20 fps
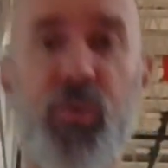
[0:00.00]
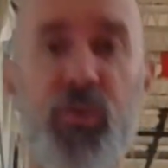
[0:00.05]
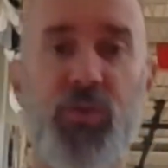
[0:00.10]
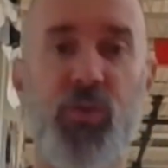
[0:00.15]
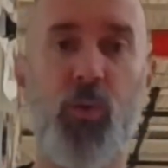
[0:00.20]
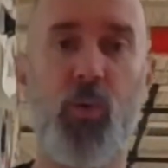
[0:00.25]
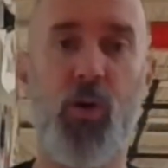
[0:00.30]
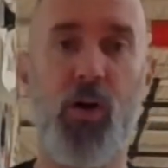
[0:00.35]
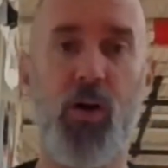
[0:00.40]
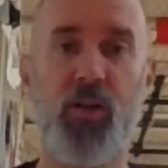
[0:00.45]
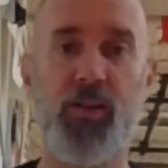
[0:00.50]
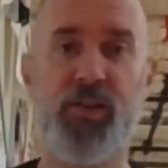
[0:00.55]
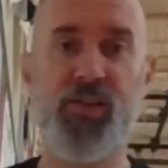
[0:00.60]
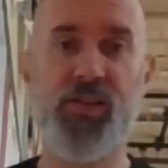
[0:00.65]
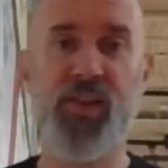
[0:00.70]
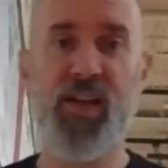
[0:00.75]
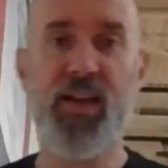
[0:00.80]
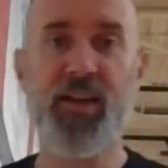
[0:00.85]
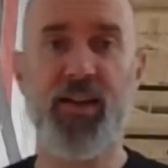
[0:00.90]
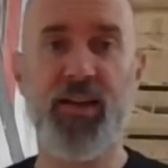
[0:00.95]
wall in a
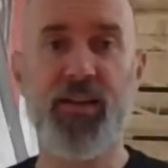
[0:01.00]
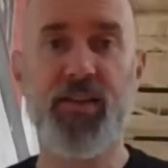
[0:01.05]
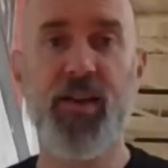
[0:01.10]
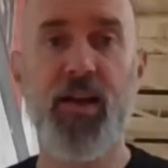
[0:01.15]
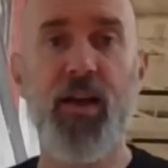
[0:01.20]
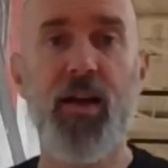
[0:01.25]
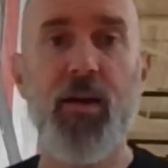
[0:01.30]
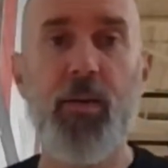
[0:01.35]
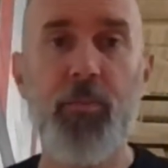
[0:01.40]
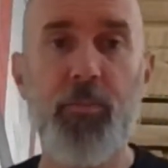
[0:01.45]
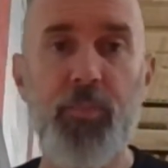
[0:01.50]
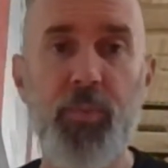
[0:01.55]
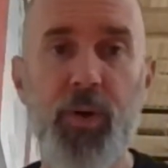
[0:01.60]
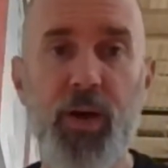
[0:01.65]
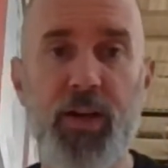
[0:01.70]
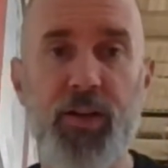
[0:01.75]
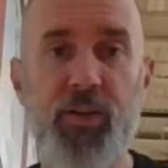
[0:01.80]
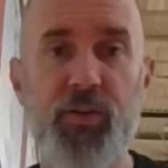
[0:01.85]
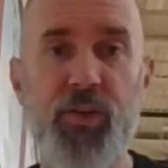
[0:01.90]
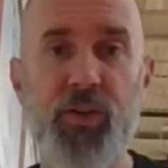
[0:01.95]
second.
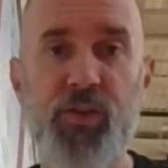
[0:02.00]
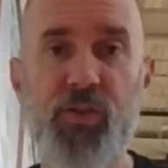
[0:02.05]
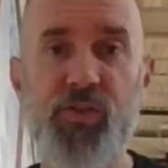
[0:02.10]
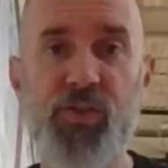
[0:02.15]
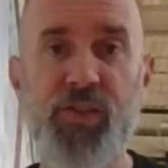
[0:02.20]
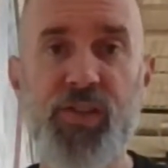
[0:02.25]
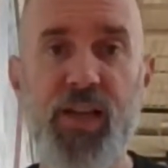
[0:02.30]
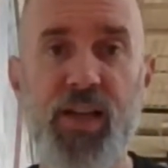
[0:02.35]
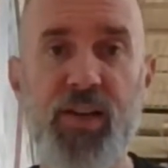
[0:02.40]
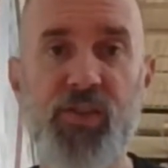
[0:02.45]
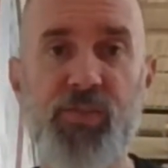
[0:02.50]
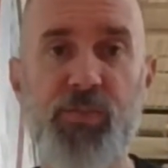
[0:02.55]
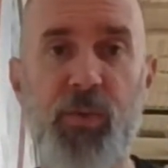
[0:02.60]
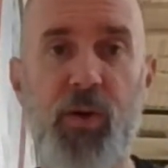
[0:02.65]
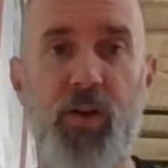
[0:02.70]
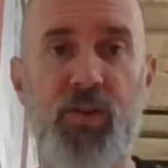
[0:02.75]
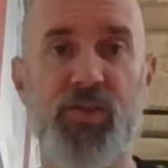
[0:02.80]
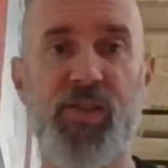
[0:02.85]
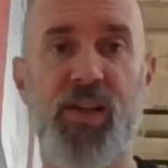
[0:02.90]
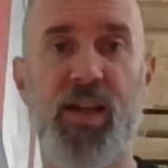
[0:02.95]
But you can use a tennis
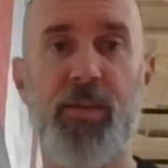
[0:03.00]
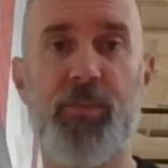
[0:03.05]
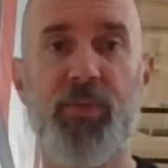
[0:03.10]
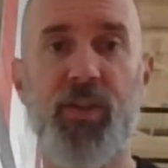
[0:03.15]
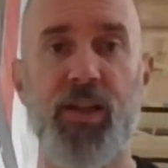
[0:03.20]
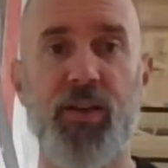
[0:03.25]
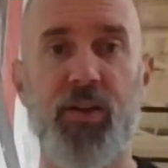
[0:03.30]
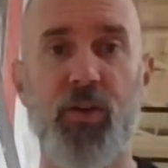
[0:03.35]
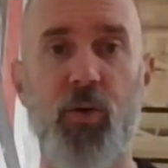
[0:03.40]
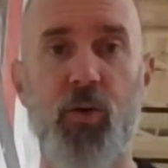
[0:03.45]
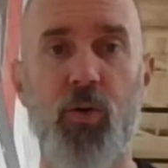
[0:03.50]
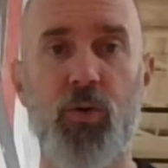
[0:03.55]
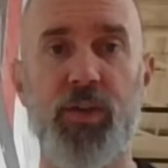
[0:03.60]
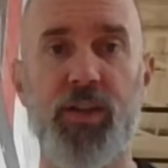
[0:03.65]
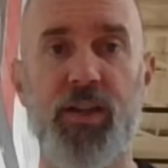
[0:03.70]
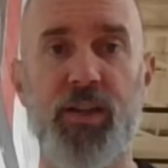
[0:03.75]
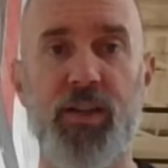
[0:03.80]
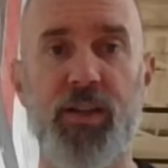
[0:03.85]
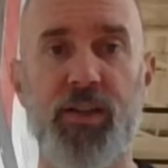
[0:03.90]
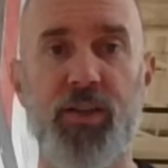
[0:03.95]
ball. Same thing. You're holding
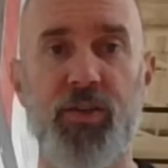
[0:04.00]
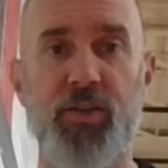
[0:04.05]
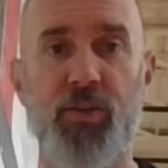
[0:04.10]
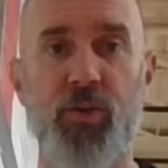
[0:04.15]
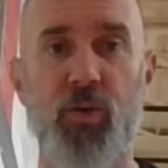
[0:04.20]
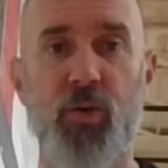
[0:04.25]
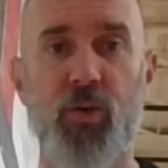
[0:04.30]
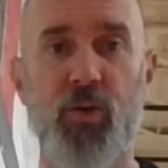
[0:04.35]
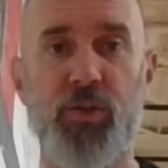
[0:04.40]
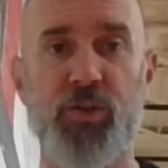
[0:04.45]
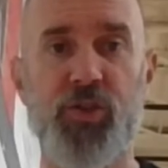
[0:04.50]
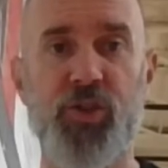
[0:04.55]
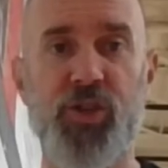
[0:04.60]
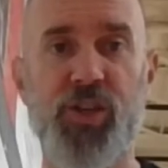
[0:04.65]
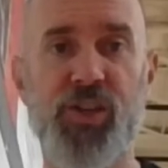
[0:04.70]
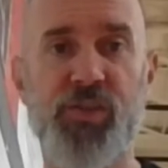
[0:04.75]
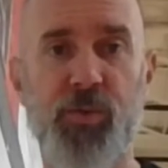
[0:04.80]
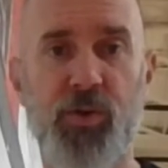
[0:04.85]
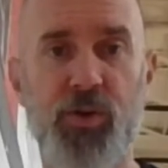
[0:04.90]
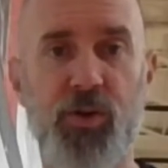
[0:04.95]
it like you're going to hold a
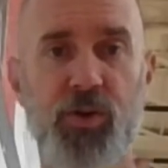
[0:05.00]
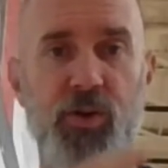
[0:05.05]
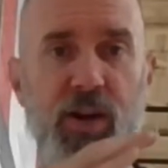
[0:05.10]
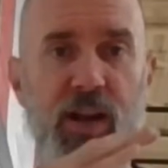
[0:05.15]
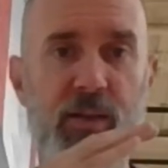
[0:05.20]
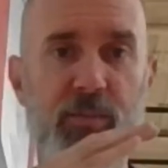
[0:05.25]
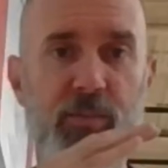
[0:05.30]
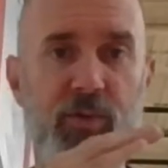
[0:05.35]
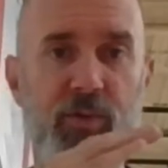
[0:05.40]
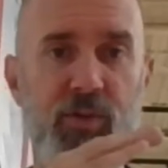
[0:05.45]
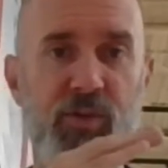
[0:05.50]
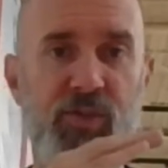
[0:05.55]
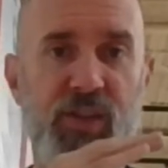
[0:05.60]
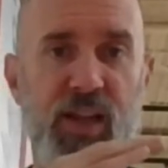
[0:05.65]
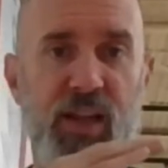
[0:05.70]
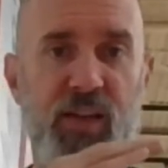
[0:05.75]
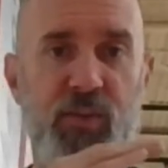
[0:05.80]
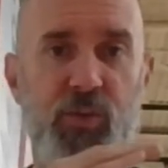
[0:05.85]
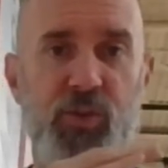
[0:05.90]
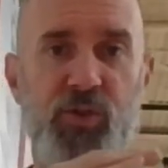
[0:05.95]
cheeseburger, hamburger,
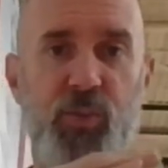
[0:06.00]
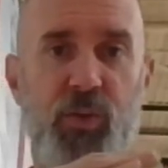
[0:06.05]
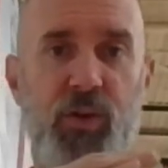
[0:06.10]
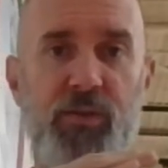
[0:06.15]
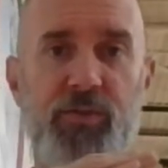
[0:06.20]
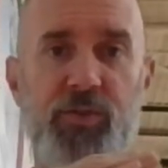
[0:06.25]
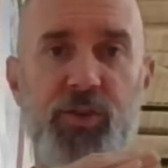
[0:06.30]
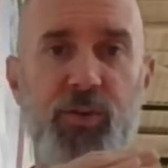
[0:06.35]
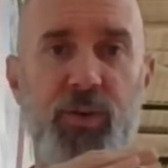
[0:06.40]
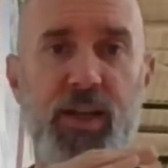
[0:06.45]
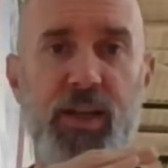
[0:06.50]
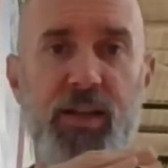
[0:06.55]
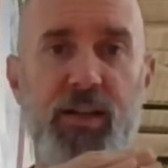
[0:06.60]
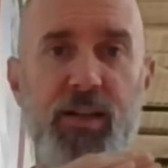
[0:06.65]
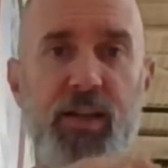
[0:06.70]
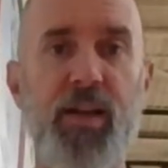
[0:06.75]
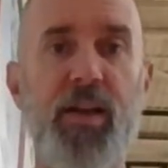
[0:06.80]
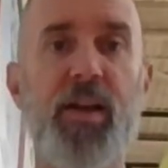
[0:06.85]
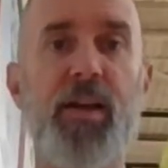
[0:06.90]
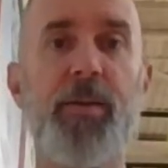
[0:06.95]
sandwich, whatever you eat.
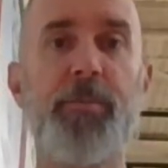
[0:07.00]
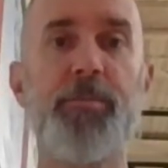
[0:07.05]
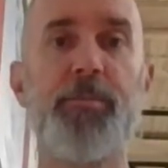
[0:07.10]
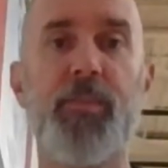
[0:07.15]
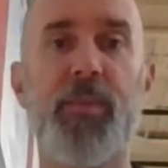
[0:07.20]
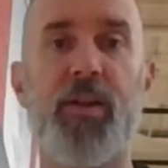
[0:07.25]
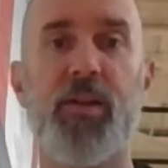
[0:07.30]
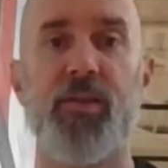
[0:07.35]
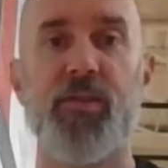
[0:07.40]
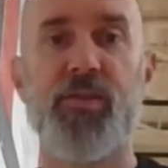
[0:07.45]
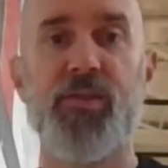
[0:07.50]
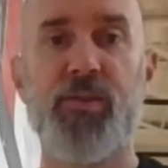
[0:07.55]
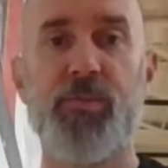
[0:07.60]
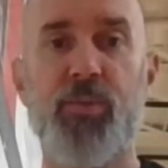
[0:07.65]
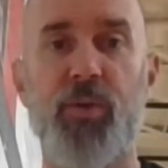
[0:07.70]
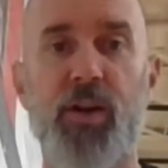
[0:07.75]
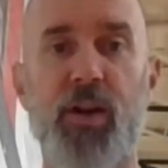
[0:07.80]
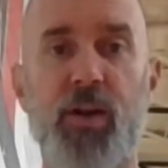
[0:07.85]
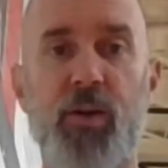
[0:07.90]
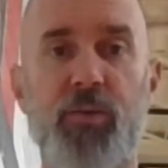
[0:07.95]

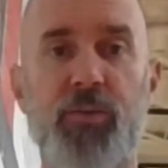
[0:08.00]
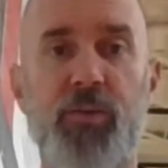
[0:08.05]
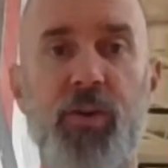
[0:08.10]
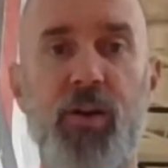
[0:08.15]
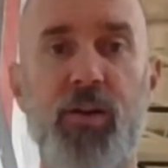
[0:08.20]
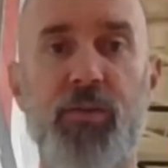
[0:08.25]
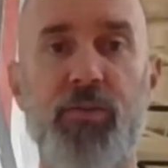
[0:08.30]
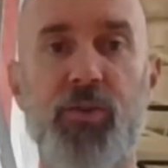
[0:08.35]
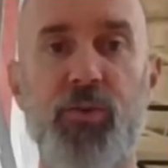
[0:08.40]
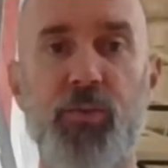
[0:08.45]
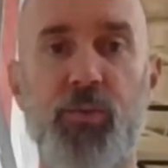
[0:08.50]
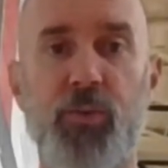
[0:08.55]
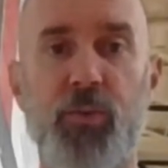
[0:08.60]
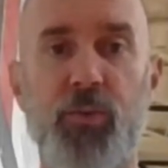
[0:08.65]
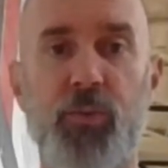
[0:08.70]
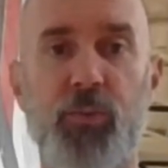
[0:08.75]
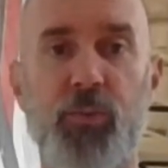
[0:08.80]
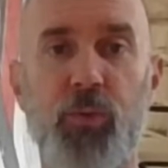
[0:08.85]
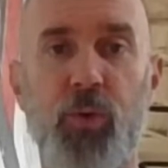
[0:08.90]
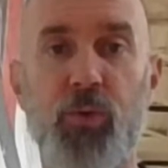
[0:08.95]
Put it out in front of you.
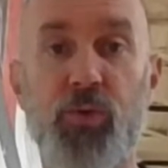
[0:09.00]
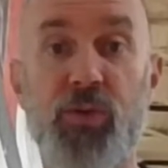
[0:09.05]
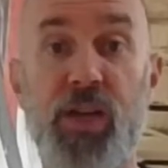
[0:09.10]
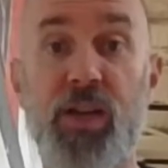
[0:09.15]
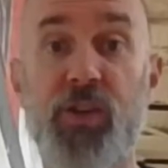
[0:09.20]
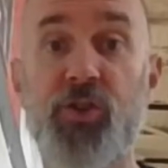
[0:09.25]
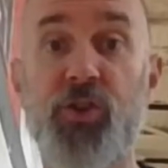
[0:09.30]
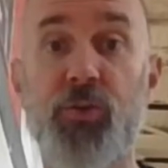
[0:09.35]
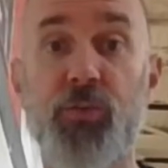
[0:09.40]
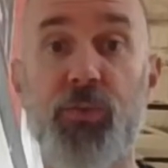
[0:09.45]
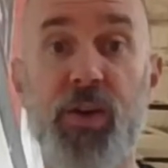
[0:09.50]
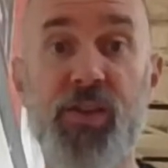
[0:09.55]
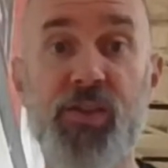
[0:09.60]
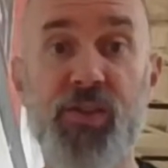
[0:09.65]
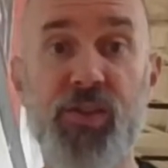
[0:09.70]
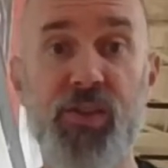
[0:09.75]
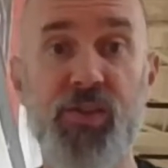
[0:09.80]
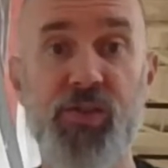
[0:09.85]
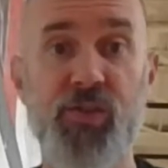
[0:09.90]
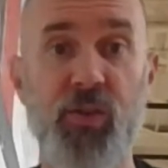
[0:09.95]
Rotate your
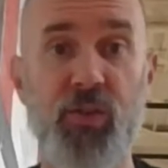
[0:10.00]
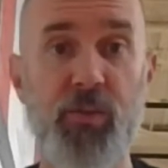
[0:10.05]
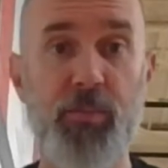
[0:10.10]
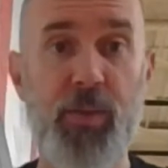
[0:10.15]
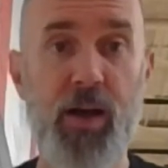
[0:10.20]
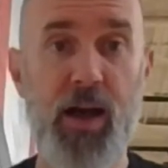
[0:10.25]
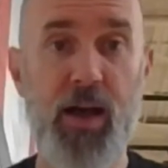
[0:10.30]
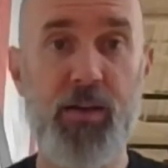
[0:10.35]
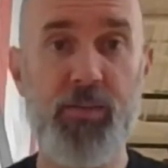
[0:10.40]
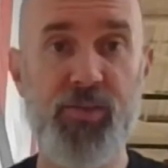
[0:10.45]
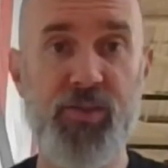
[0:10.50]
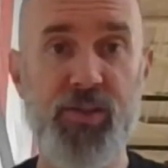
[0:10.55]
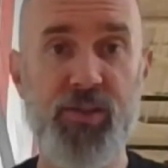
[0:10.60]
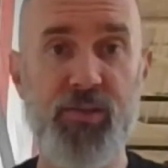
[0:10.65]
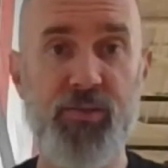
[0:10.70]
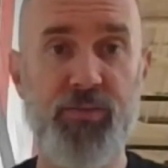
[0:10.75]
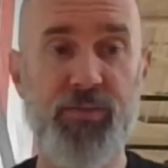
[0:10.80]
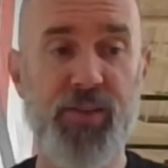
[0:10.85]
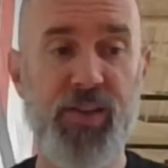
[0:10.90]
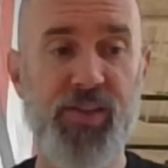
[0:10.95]
wrist so the bottom's
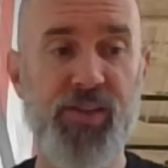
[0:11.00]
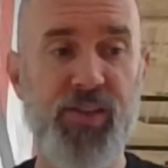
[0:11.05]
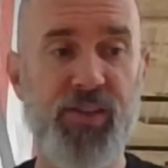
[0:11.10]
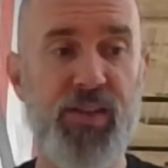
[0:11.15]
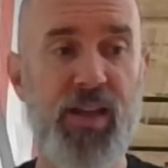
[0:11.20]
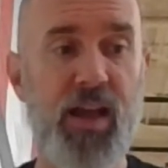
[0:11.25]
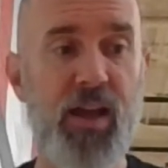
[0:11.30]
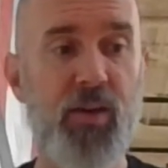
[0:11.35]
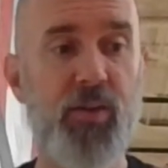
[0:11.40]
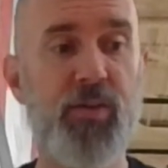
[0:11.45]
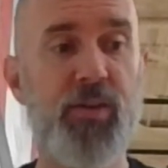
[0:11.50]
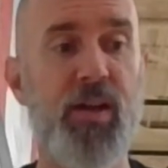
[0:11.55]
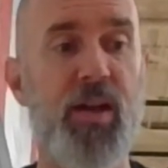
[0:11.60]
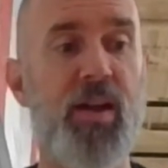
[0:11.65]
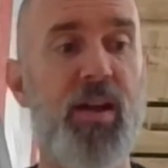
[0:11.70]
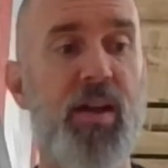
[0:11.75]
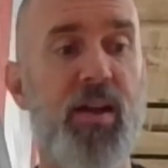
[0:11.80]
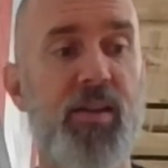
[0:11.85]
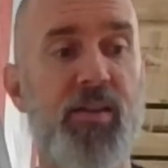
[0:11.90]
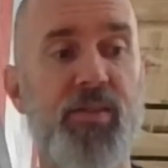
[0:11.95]
facing down.
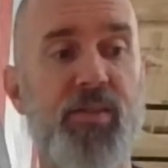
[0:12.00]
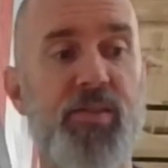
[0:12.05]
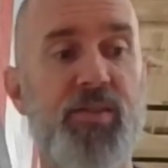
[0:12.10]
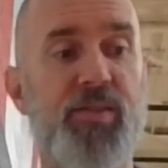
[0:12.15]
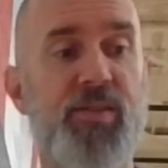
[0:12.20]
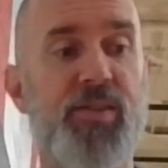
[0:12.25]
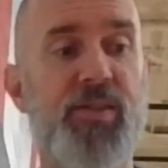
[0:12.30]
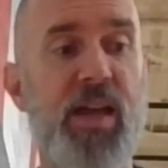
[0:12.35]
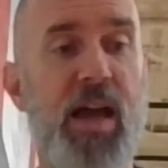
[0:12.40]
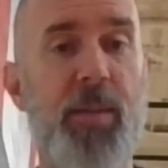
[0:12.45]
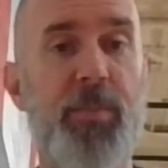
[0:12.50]
Top of the